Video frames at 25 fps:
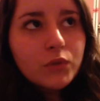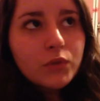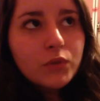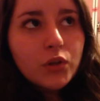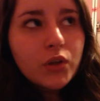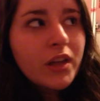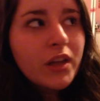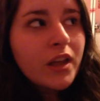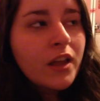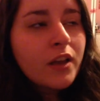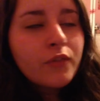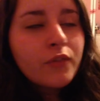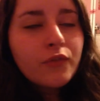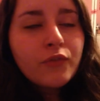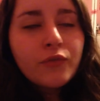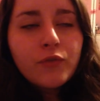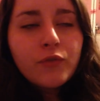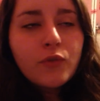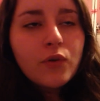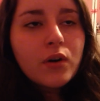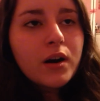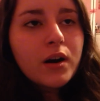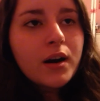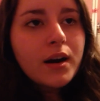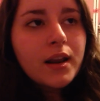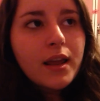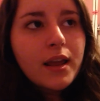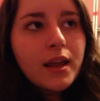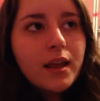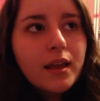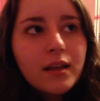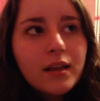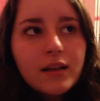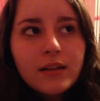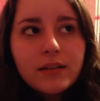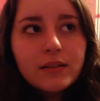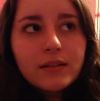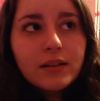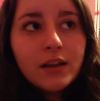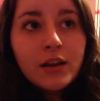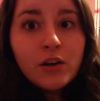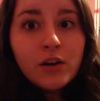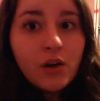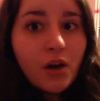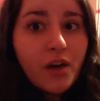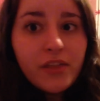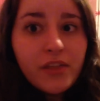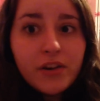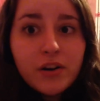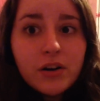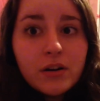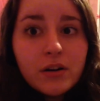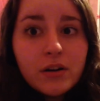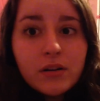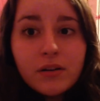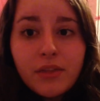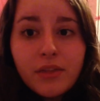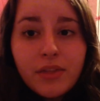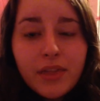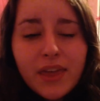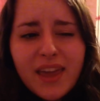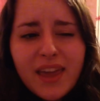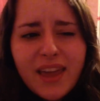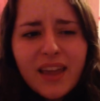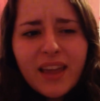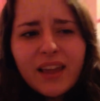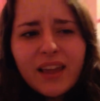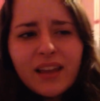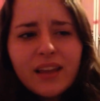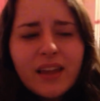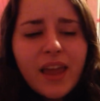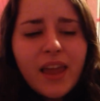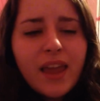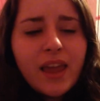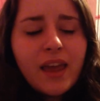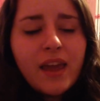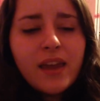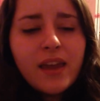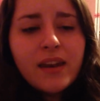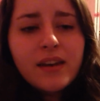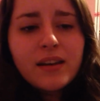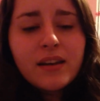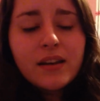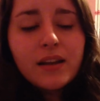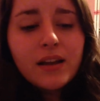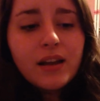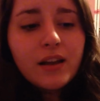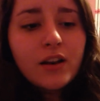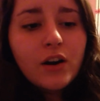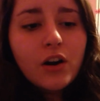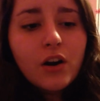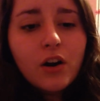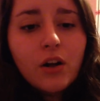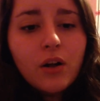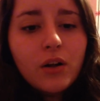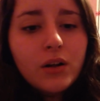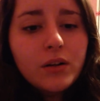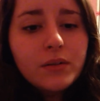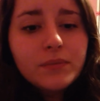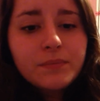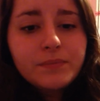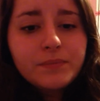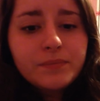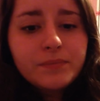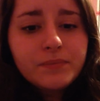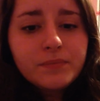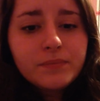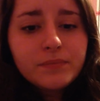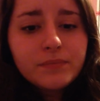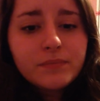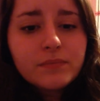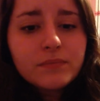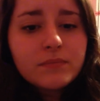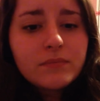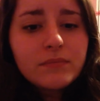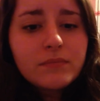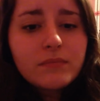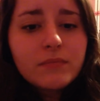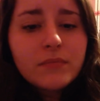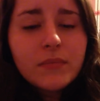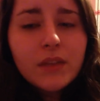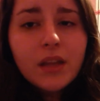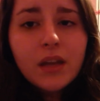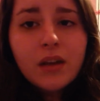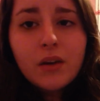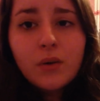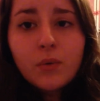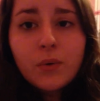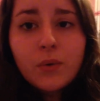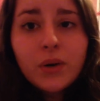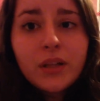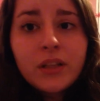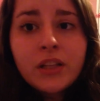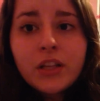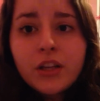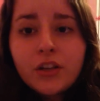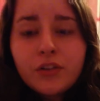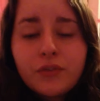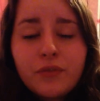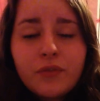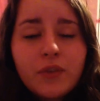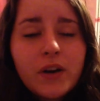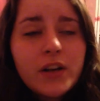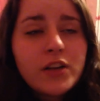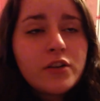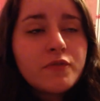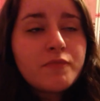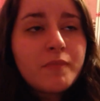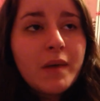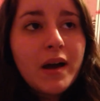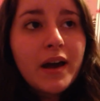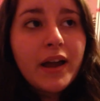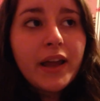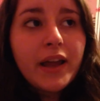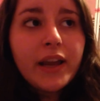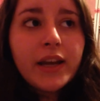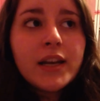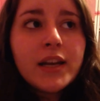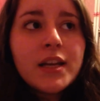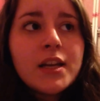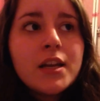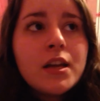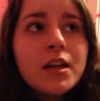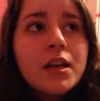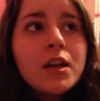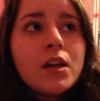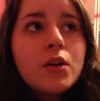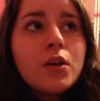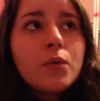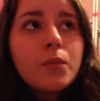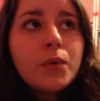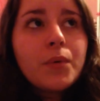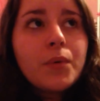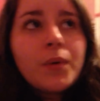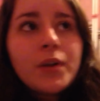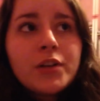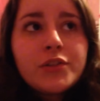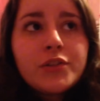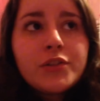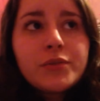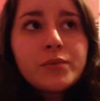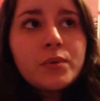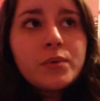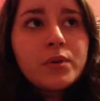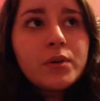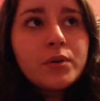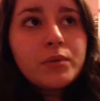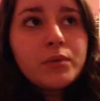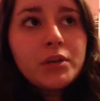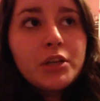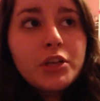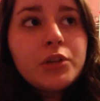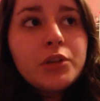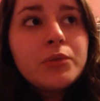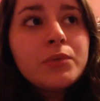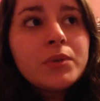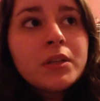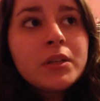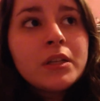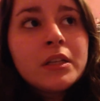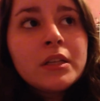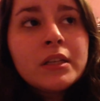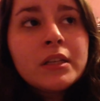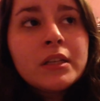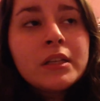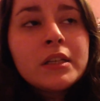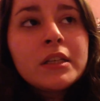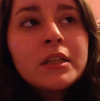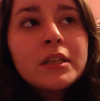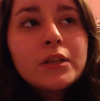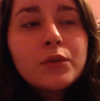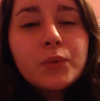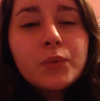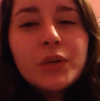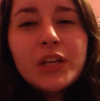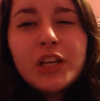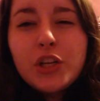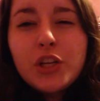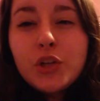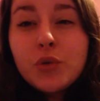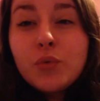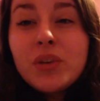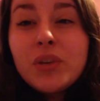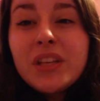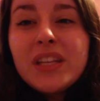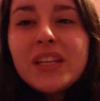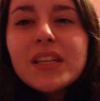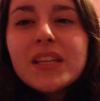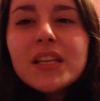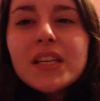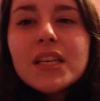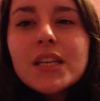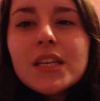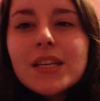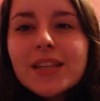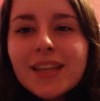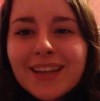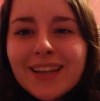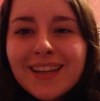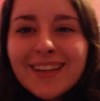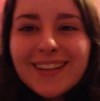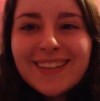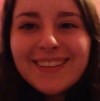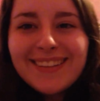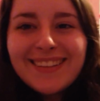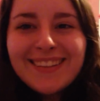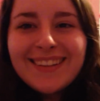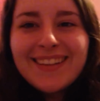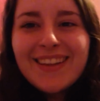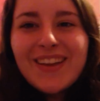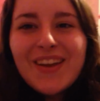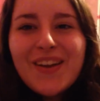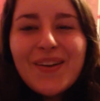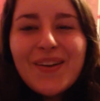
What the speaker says: looking for another thing. And a girl, a really good friend of mine, We went to a reunion where